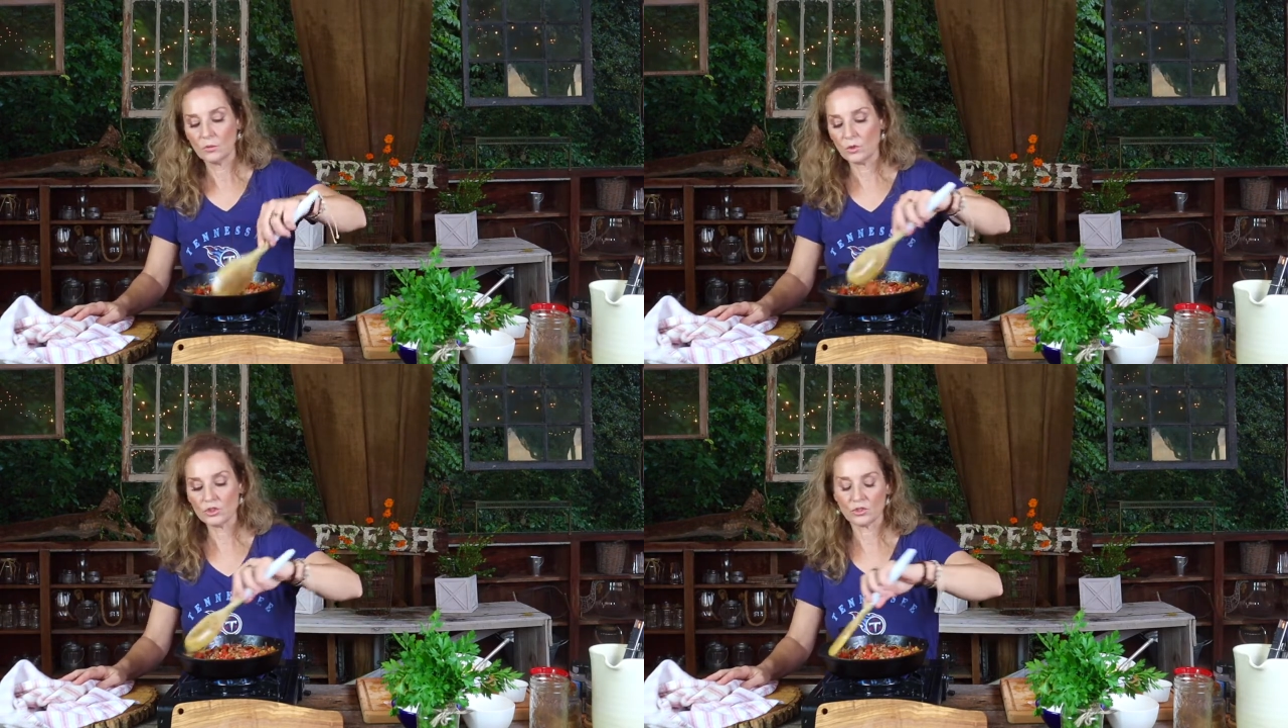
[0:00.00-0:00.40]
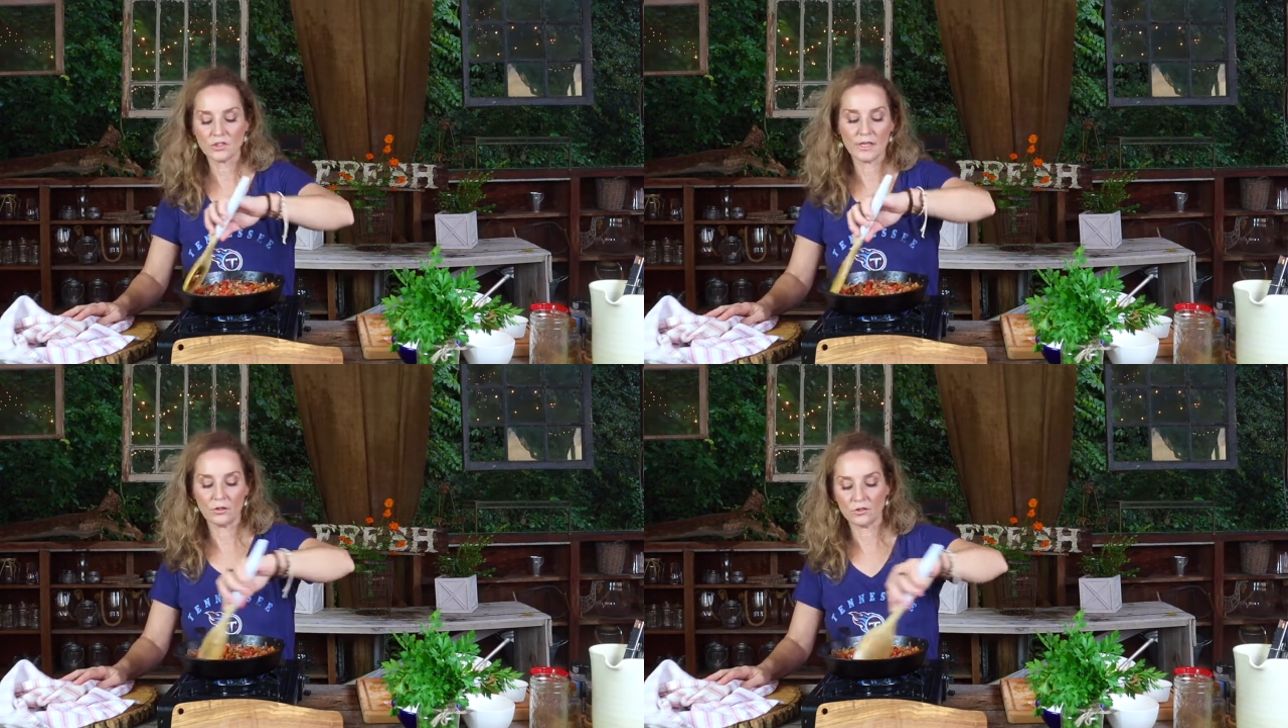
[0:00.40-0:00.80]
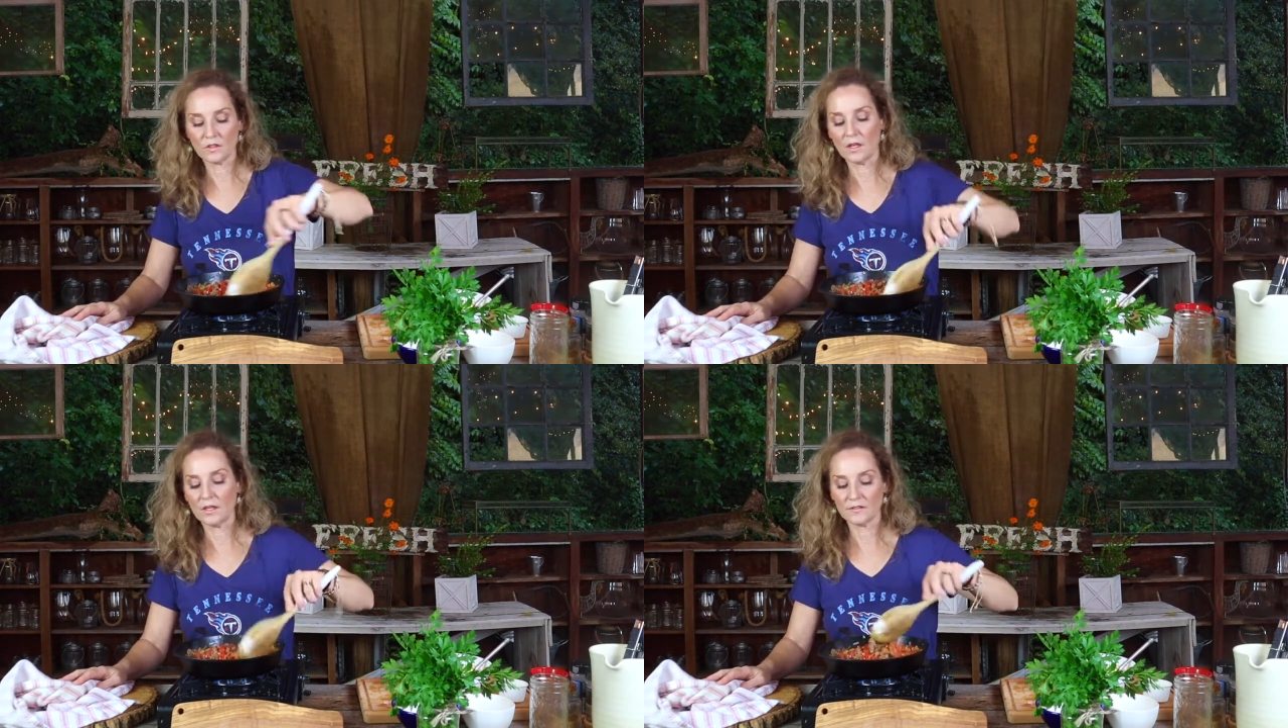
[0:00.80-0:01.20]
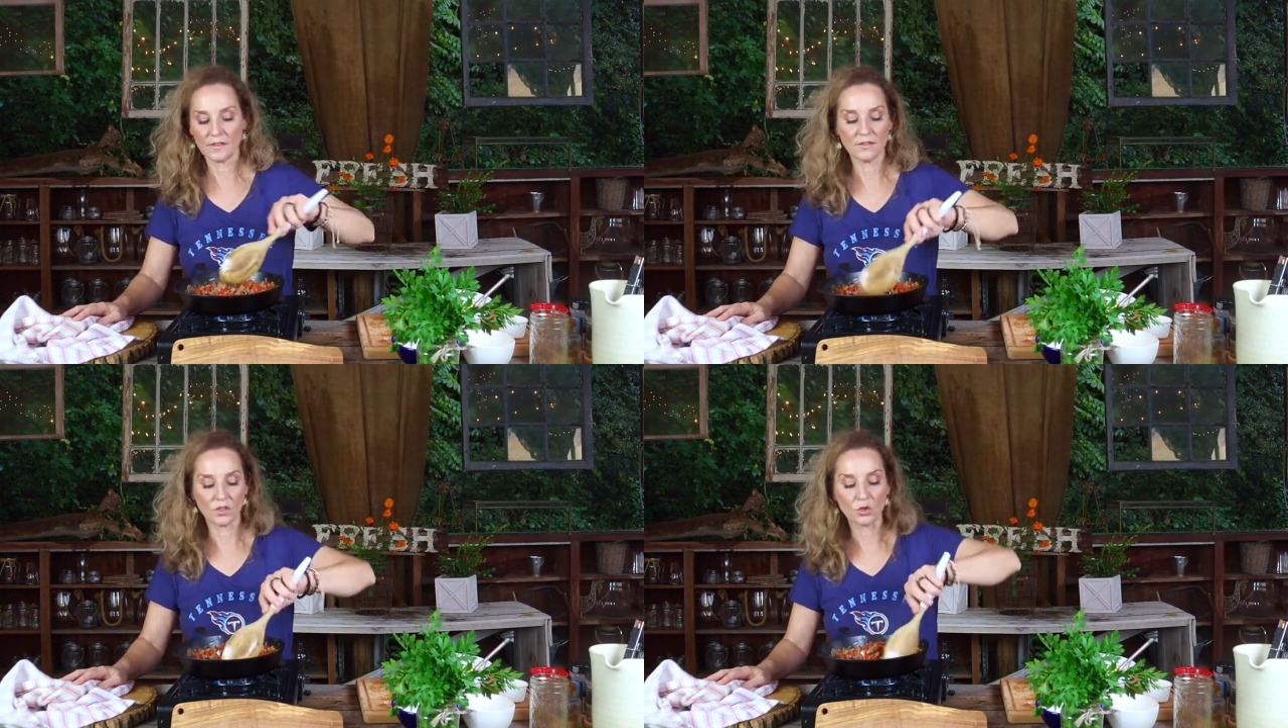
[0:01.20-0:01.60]
Worcester sour sauce
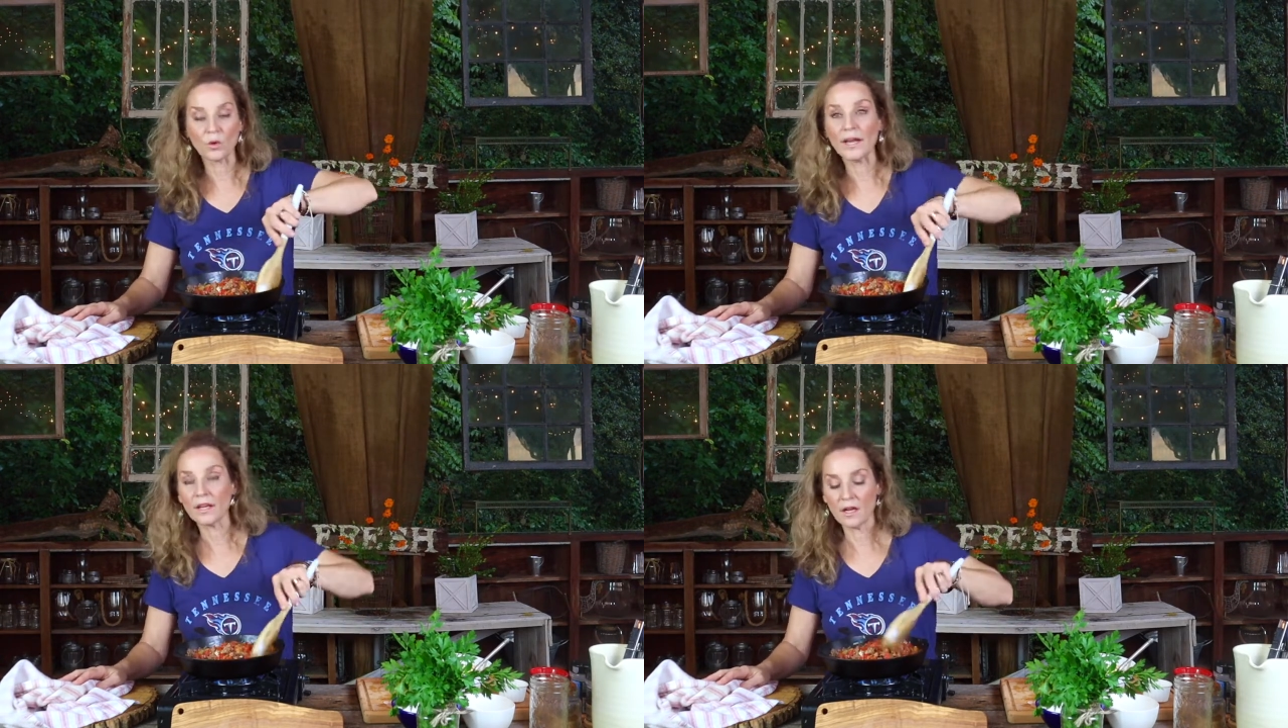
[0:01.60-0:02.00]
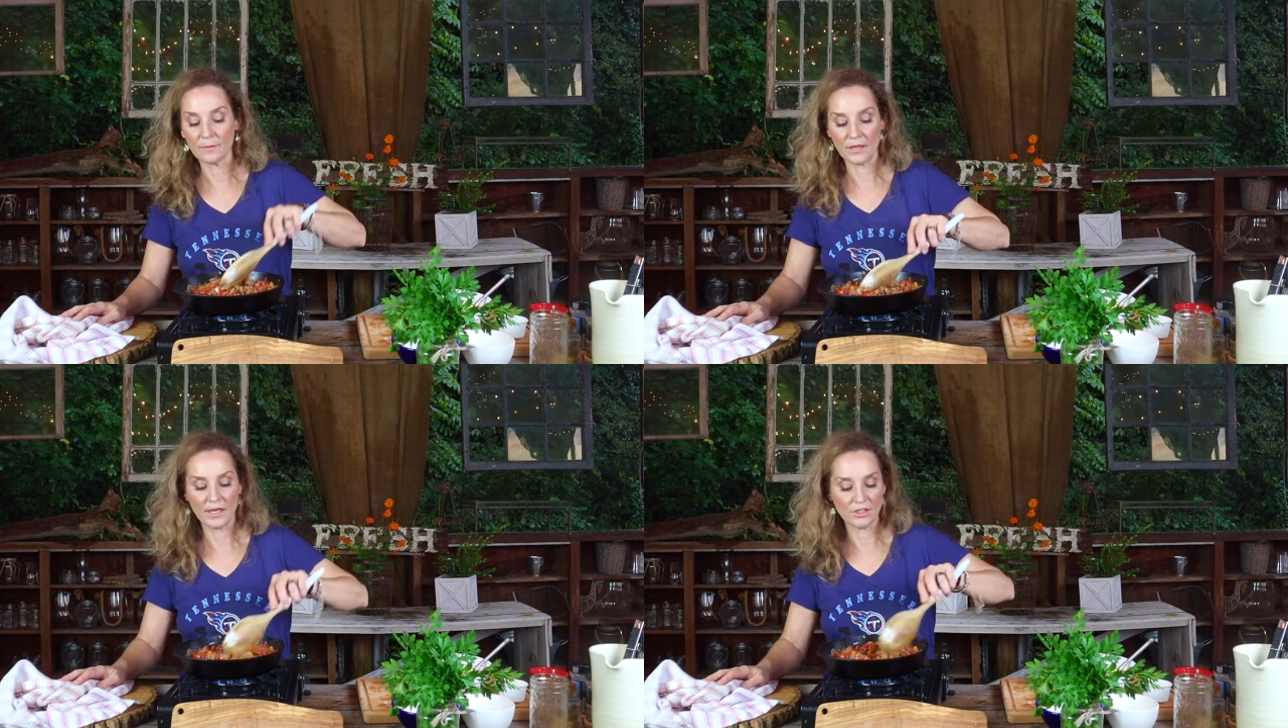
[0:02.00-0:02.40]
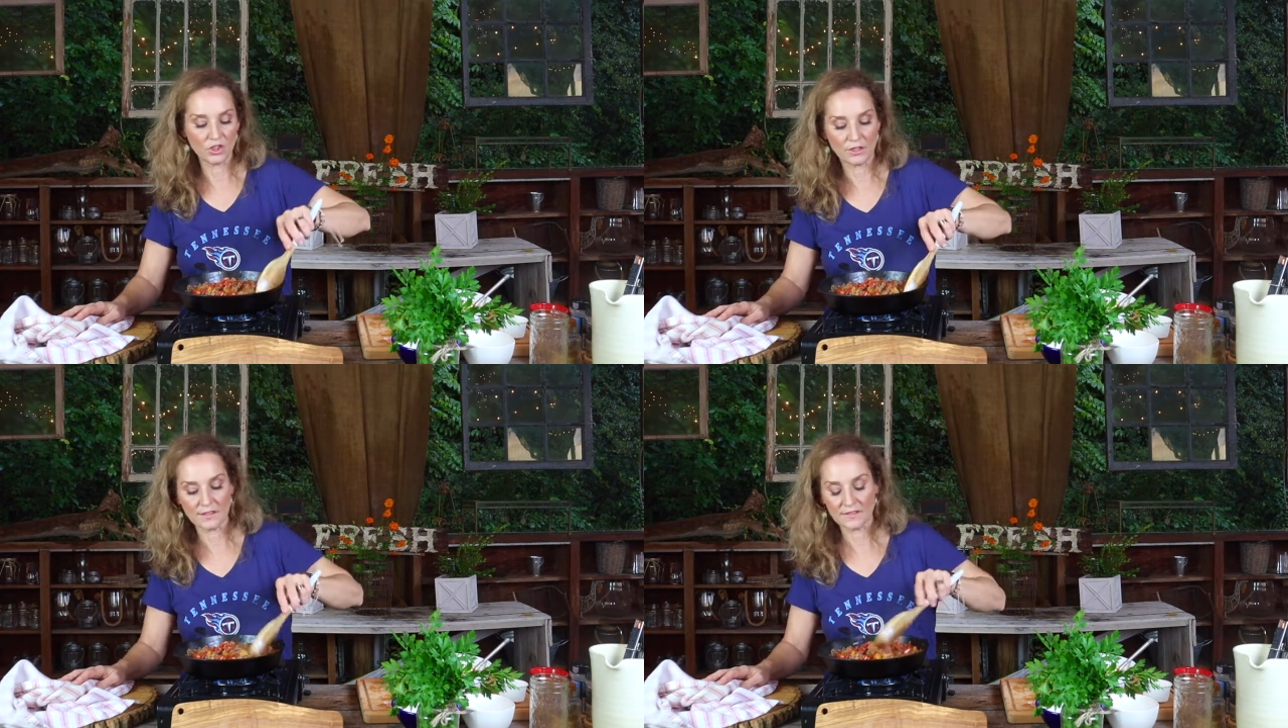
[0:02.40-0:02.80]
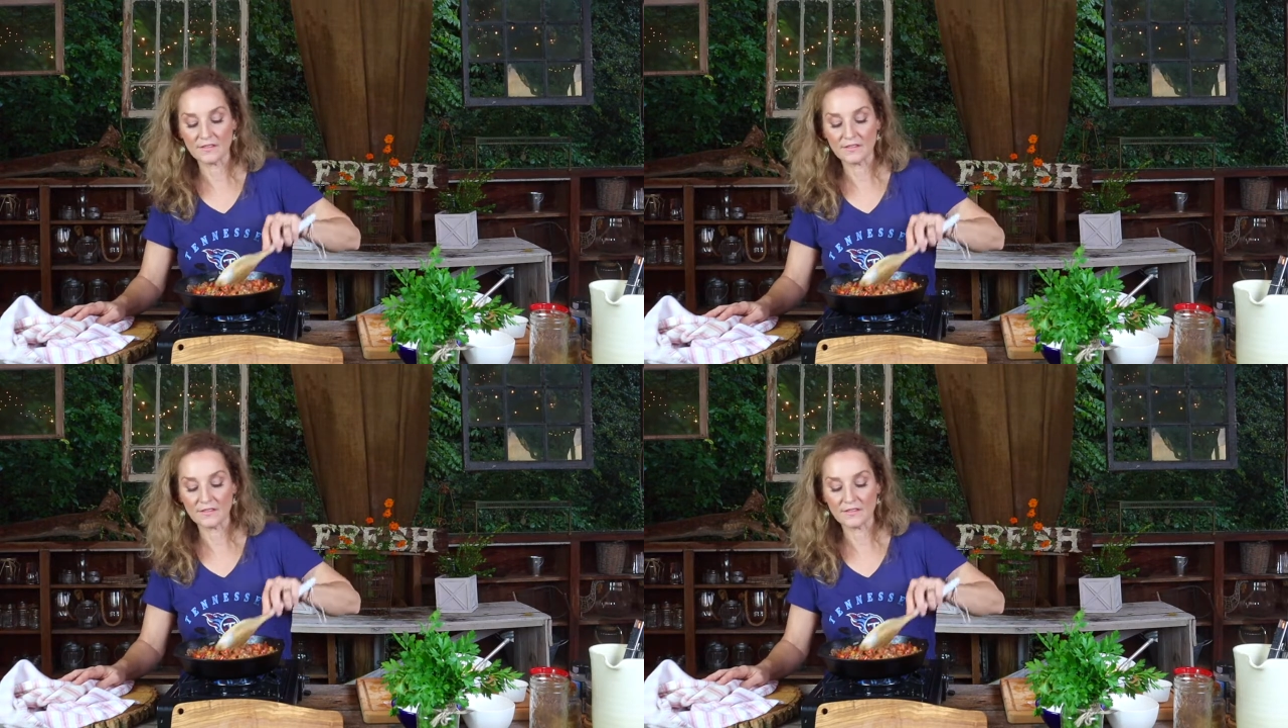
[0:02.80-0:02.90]
is a great combination to